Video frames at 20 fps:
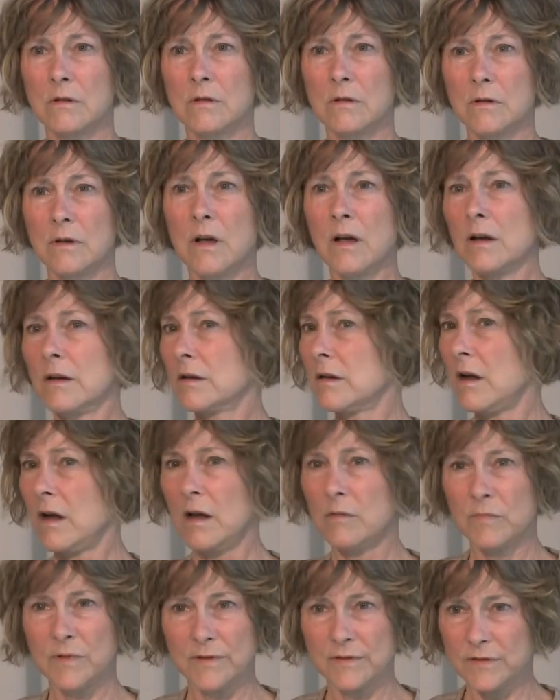uh,
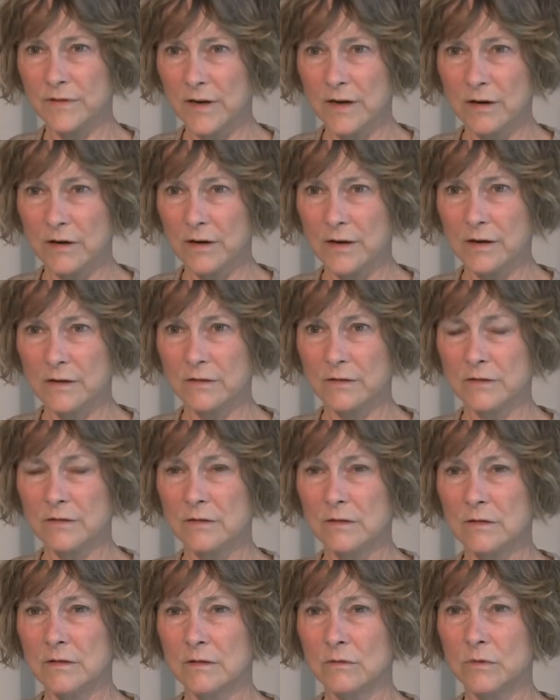commons areas.
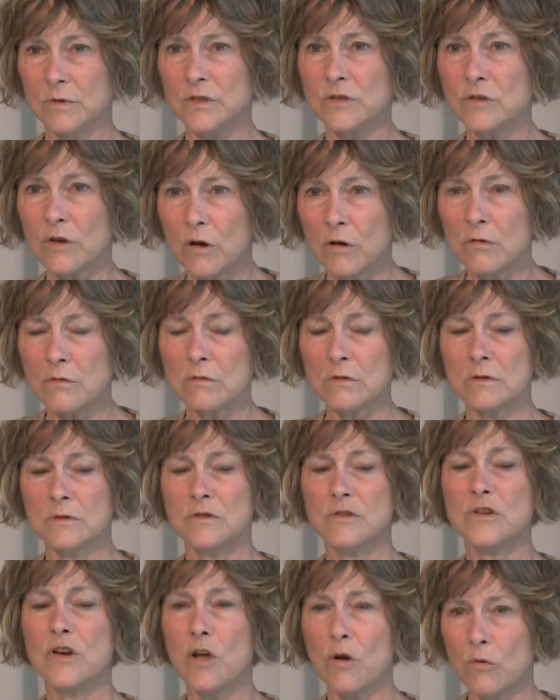We don't
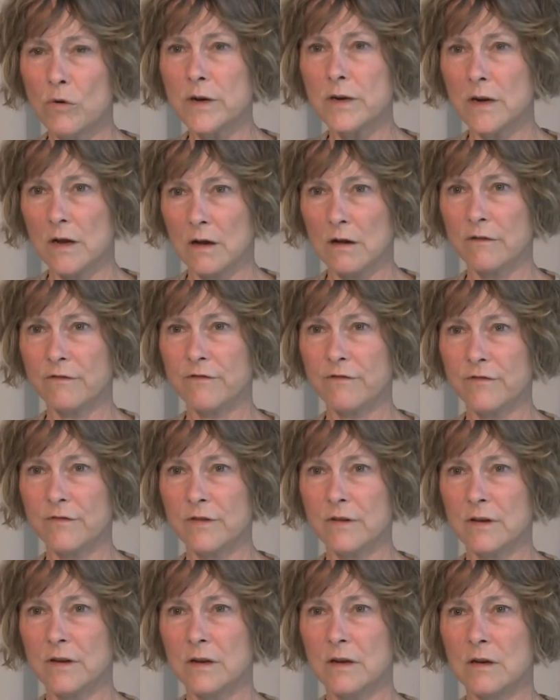know enough.
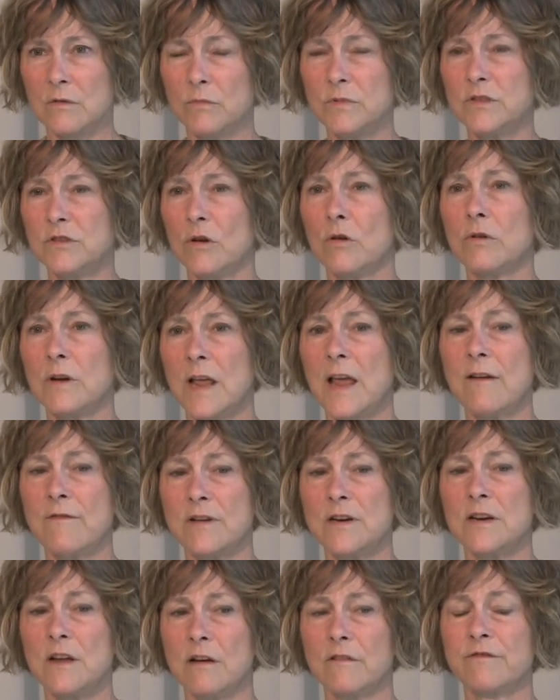We don't have
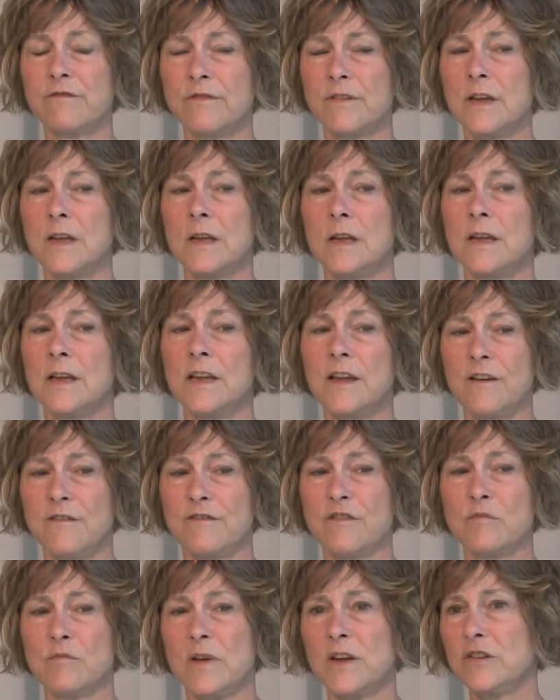enough
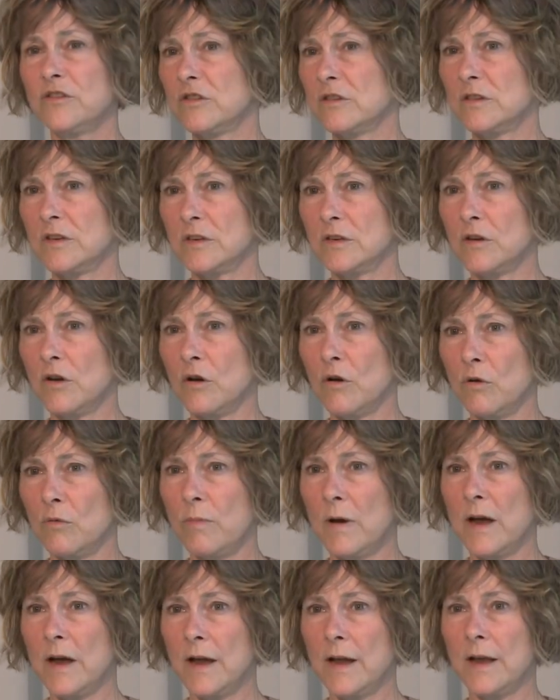information to go
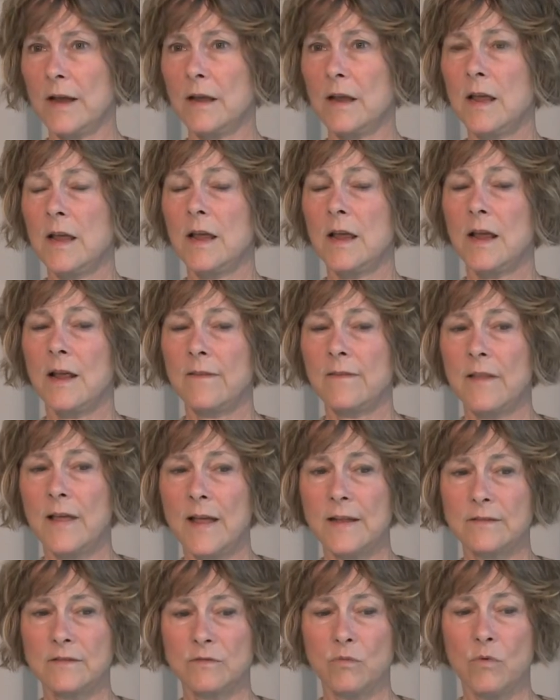by. And
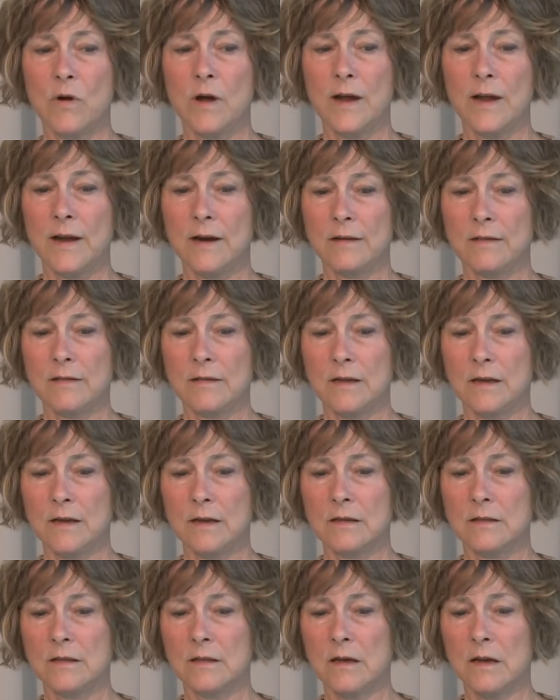that's why I think
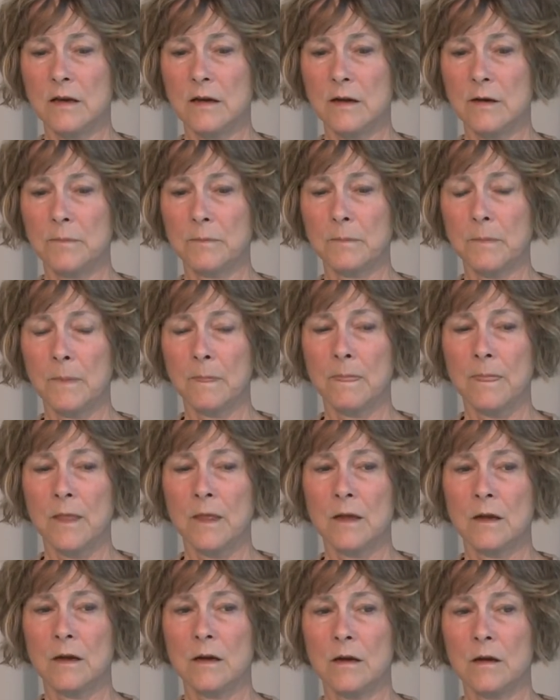um,
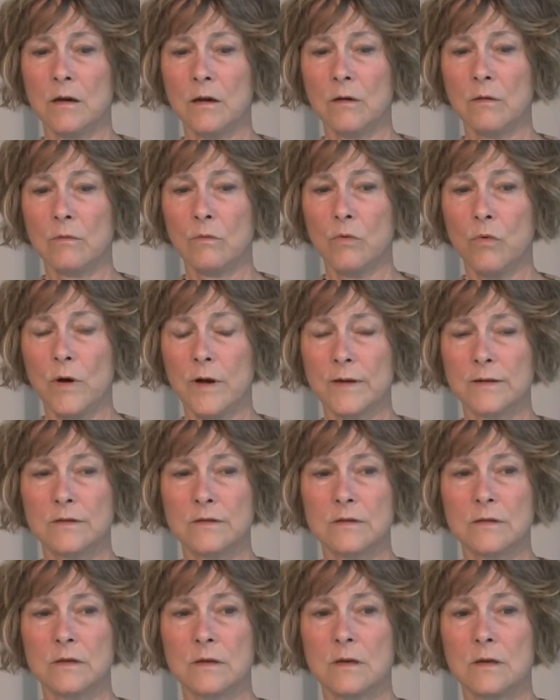uh,
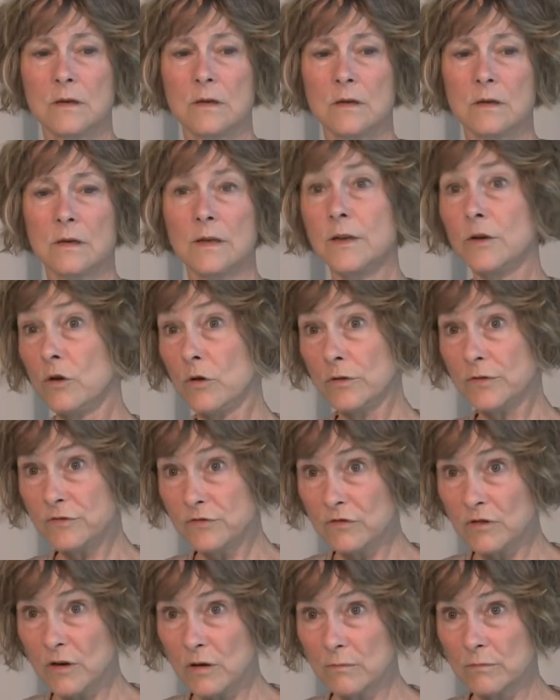what Lin
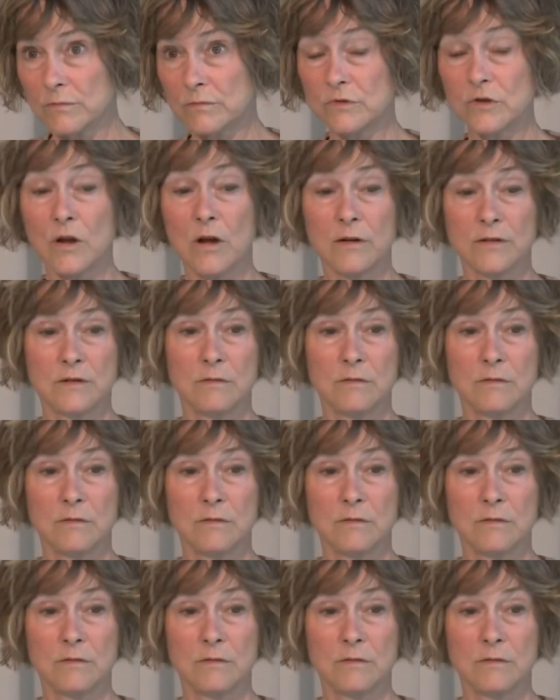Ostrom talked